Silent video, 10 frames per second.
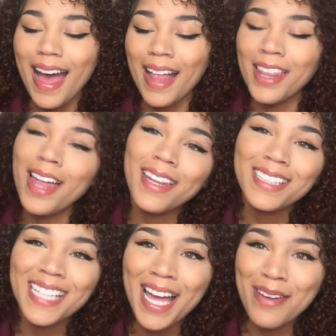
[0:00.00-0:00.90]
a lot of
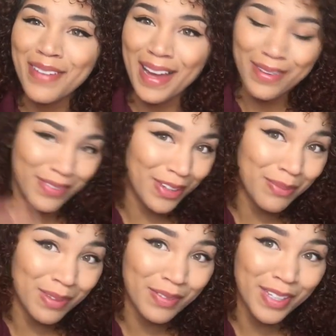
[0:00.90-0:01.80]
the time I
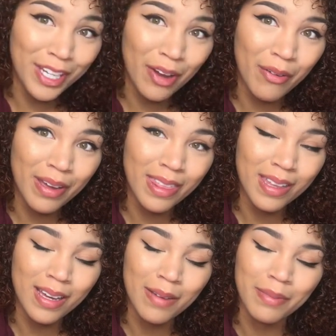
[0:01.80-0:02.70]
film the video with
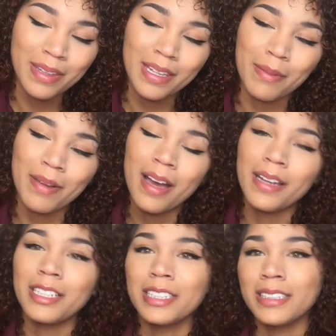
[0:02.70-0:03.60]
them and then I'm kind
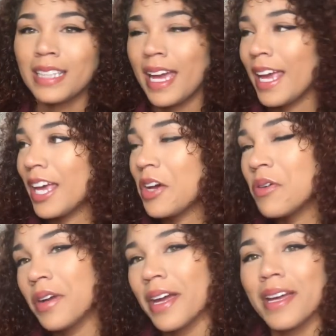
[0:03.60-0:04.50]
of just like,
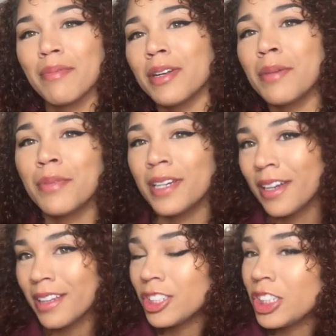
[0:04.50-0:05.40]
okay, I'm gonna put it
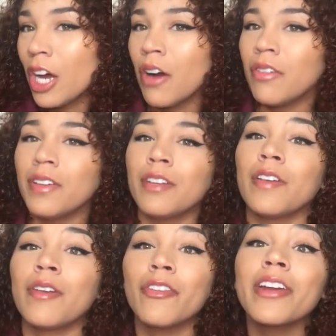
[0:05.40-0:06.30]
on the shelf, and if
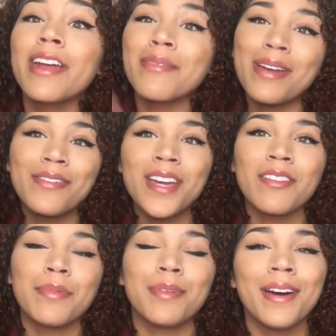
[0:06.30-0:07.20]
I run out of my
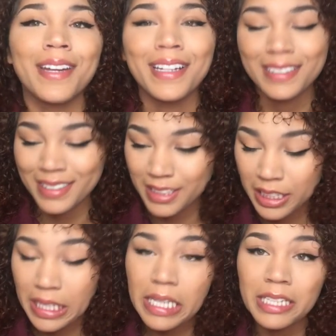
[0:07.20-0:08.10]
favorite product,
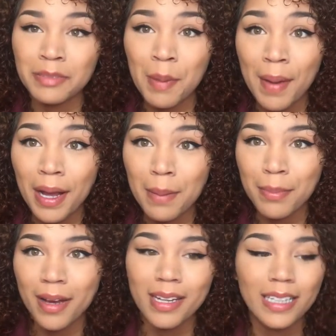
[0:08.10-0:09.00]
here's my backup
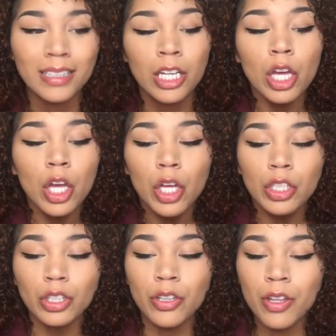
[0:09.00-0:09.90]
product.
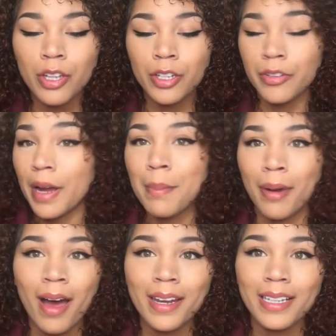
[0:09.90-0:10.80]
So though they're great
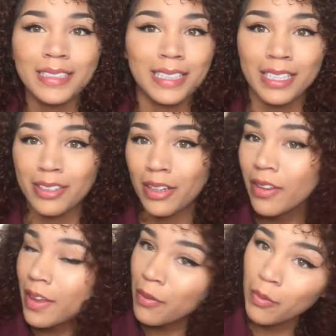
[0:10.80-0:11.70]
products and, you
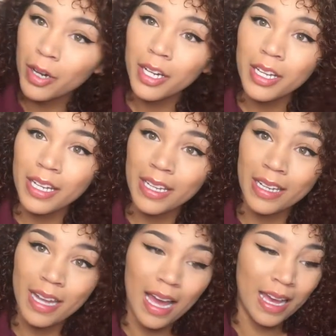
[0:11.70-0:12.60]
know, they work
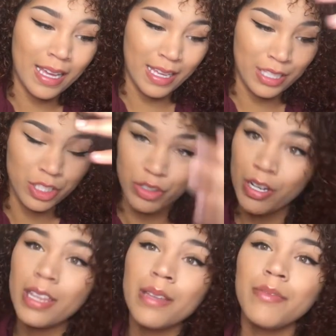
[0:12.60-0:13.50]
and I
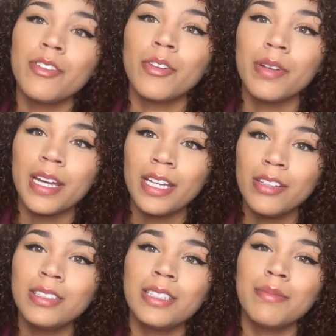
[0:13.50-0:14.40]
enjoy them for when I
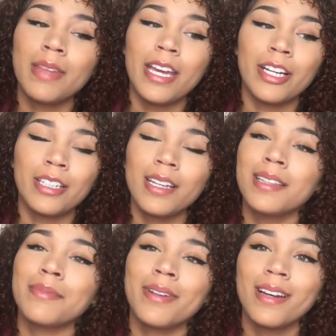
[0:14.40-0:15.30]
use them, they are
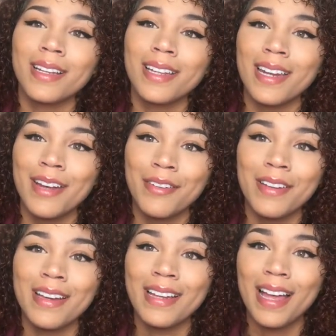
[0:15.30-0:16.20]
not the product that I
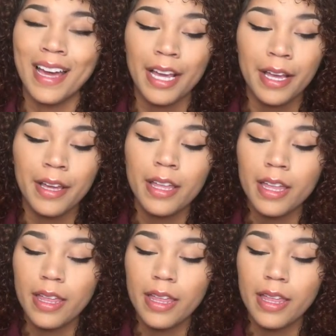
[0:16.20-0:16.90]
really like,